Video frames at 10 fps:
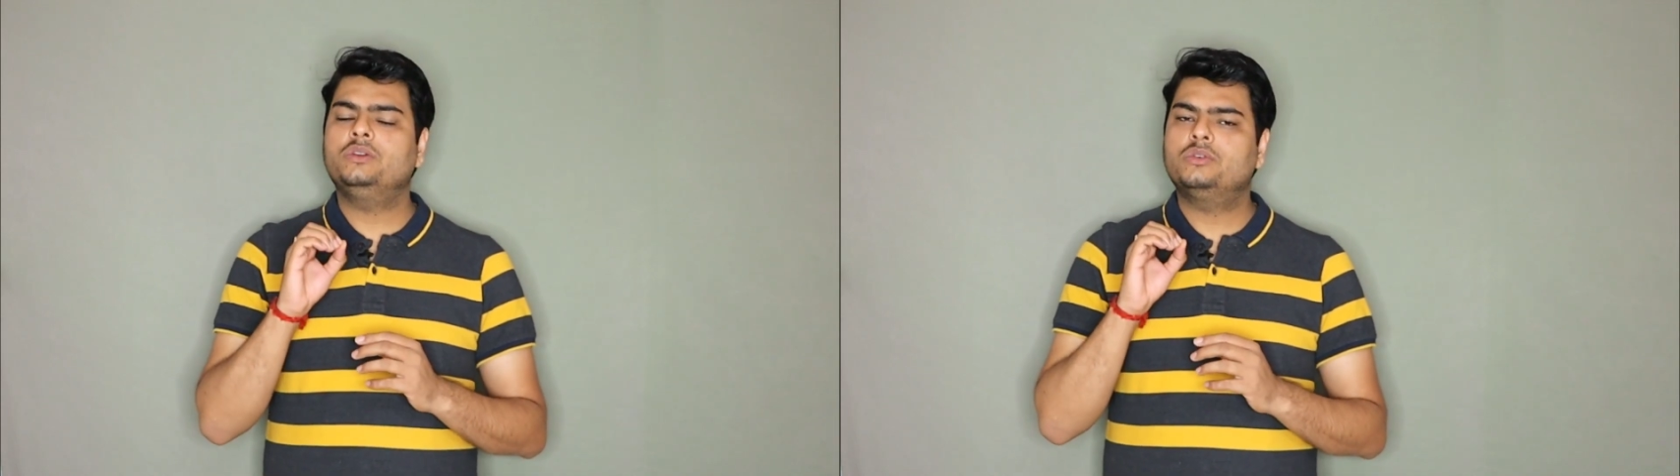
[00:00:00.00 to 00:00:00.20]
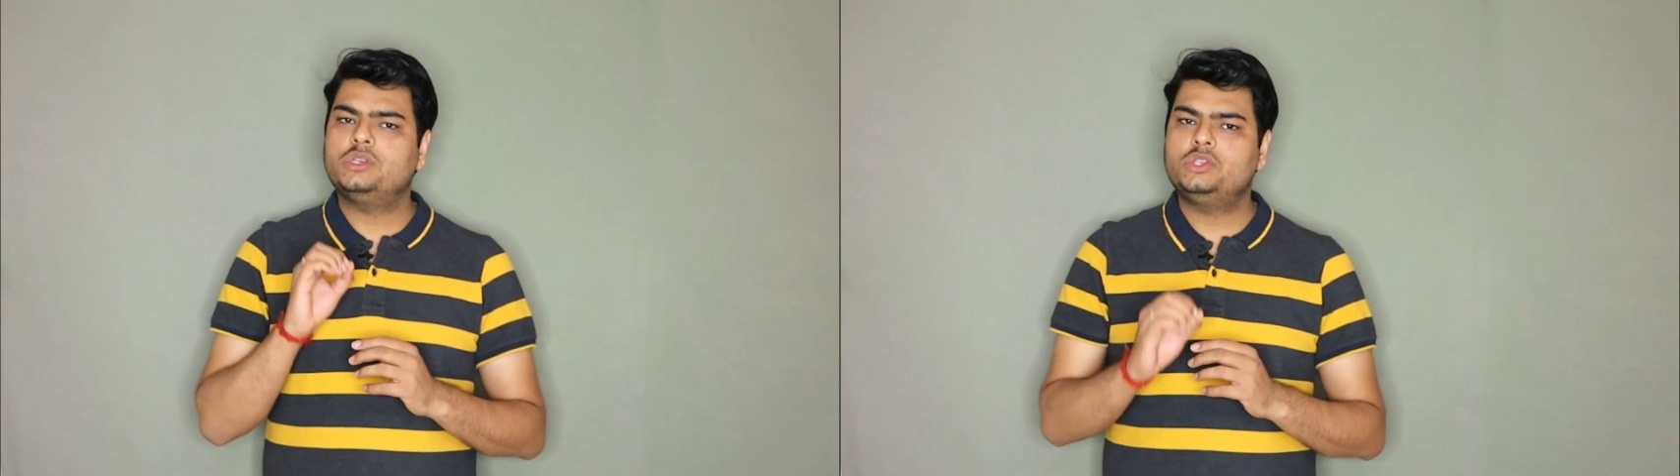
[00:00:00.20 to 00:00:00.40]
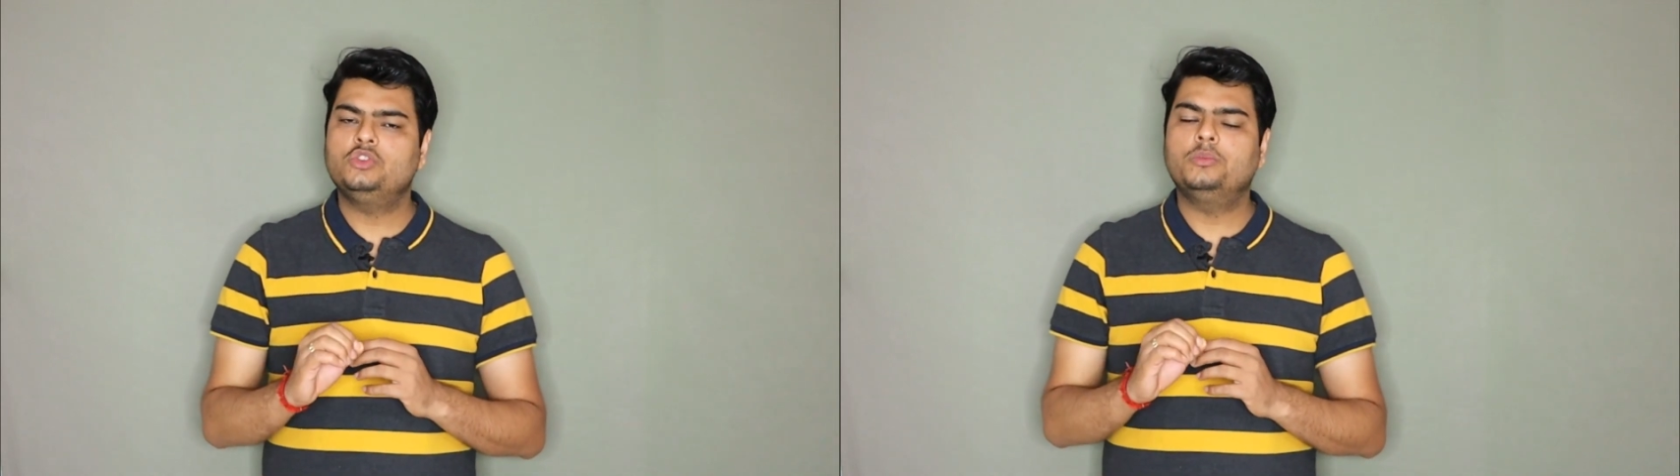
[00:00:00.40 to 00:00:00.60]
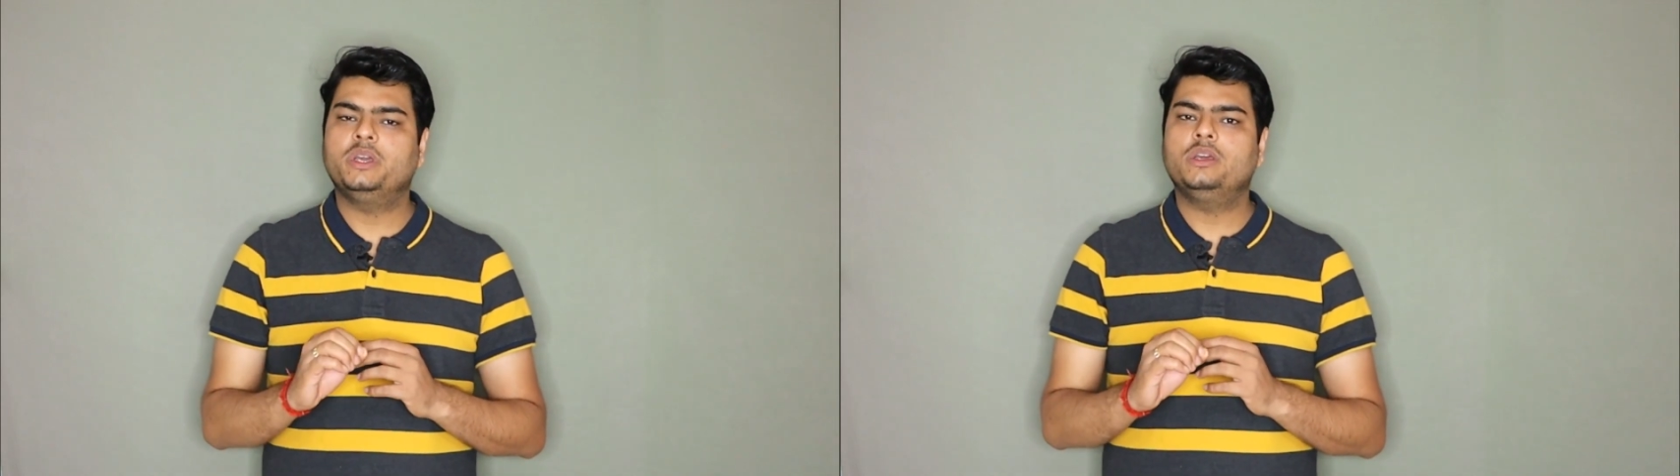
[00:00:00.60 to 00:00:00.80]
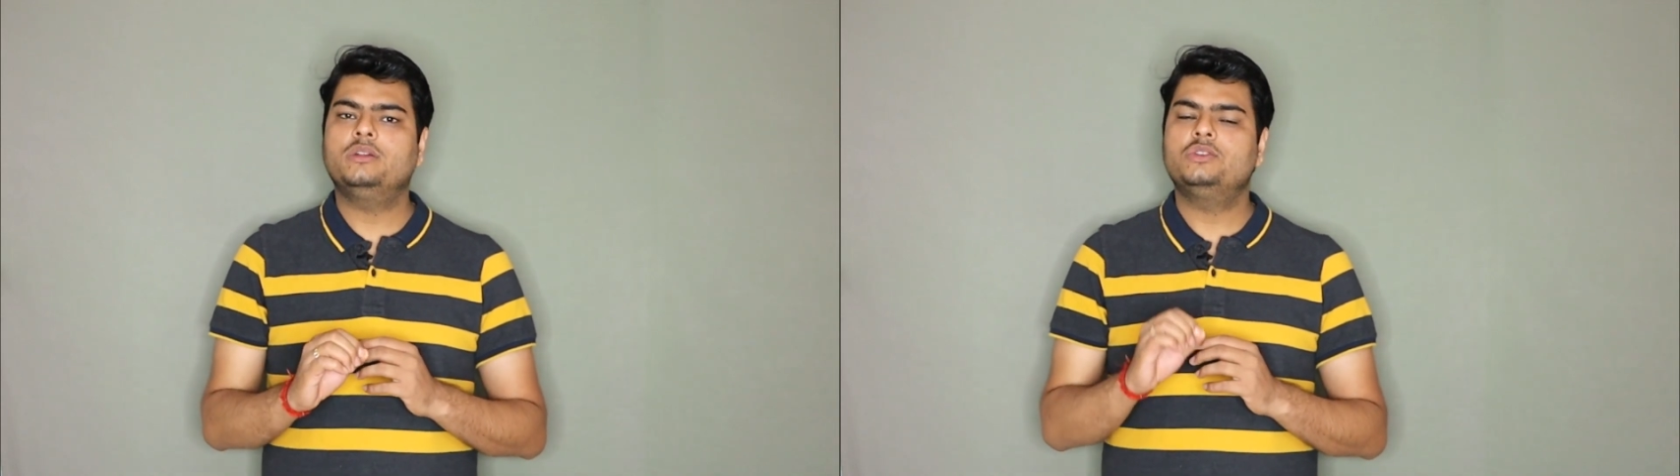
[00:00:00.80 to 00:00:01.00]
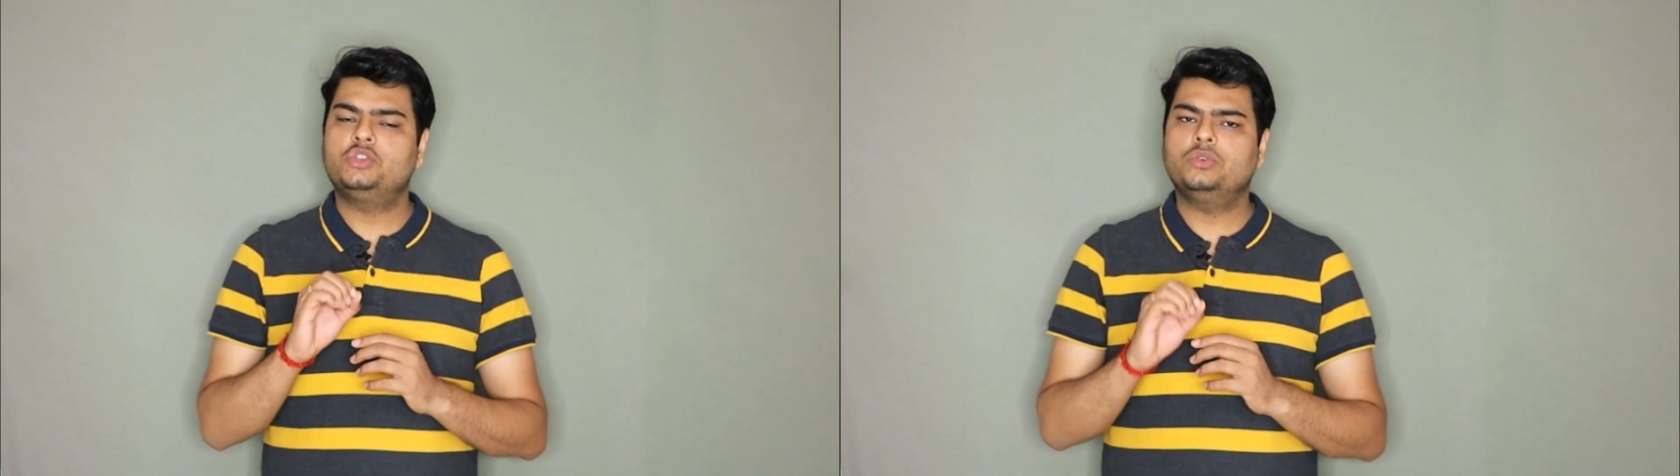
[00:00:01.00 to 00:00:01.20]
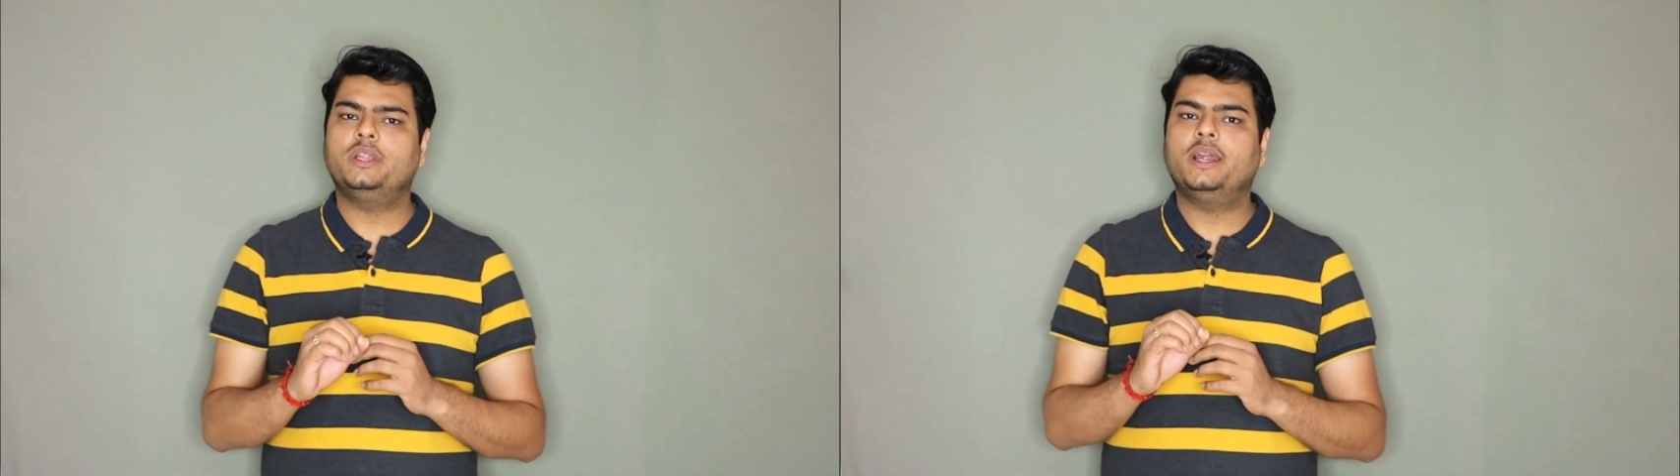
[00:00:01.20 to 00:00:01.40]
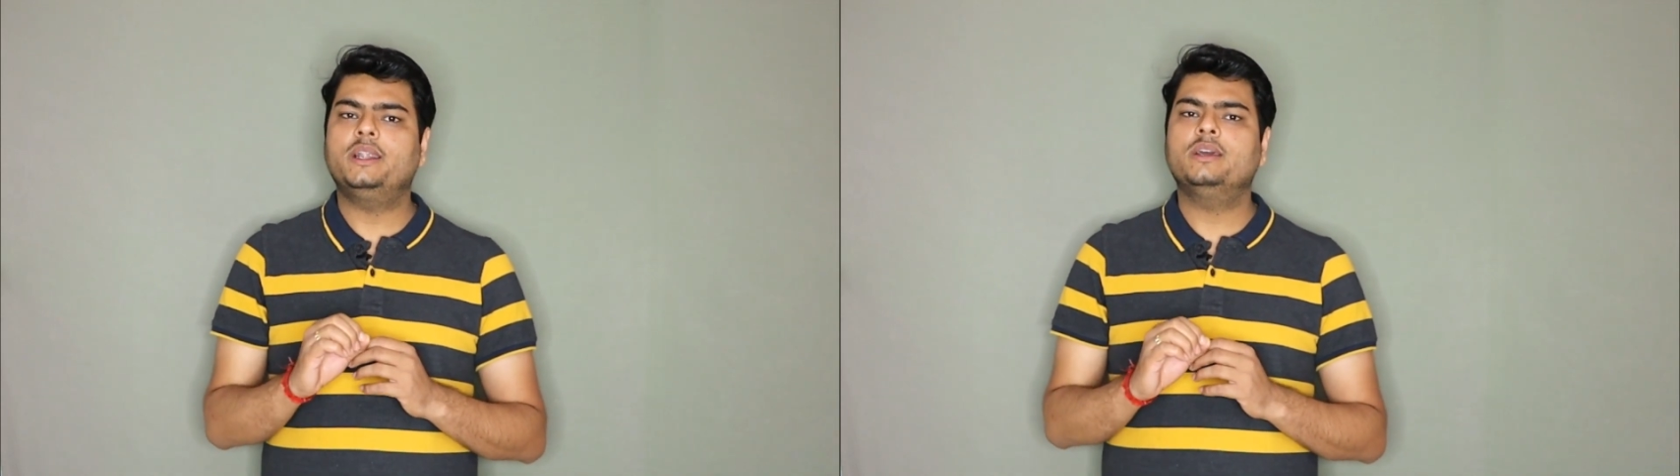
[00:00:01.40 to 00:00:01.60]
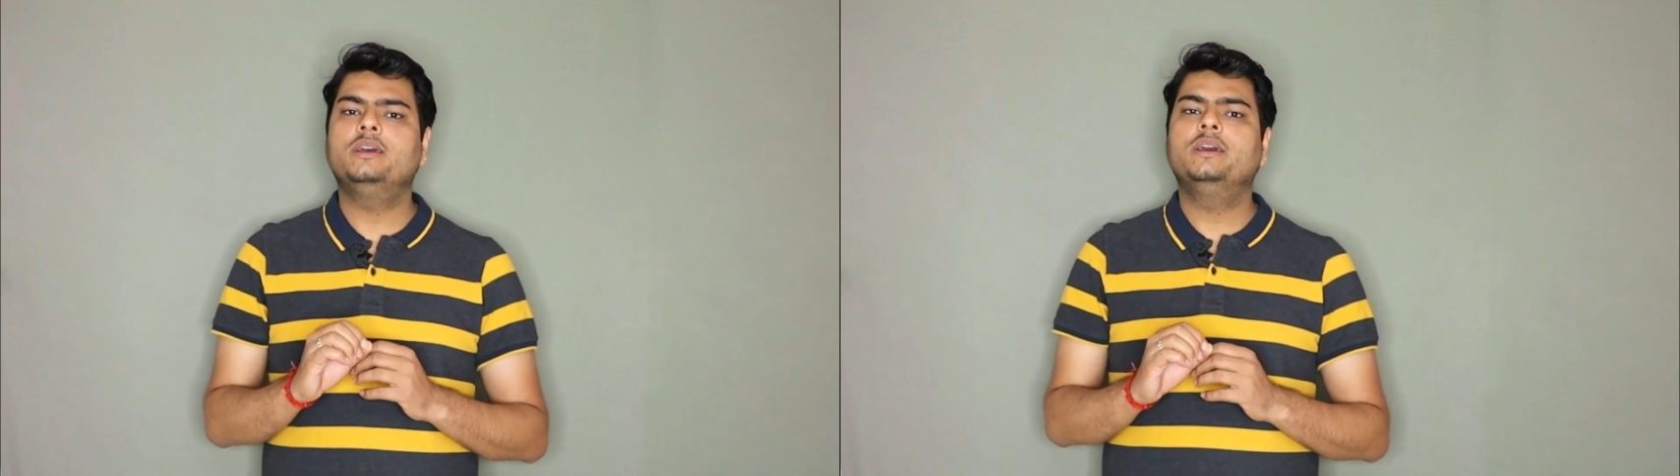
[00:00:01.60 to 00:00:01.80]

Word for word: your resume so that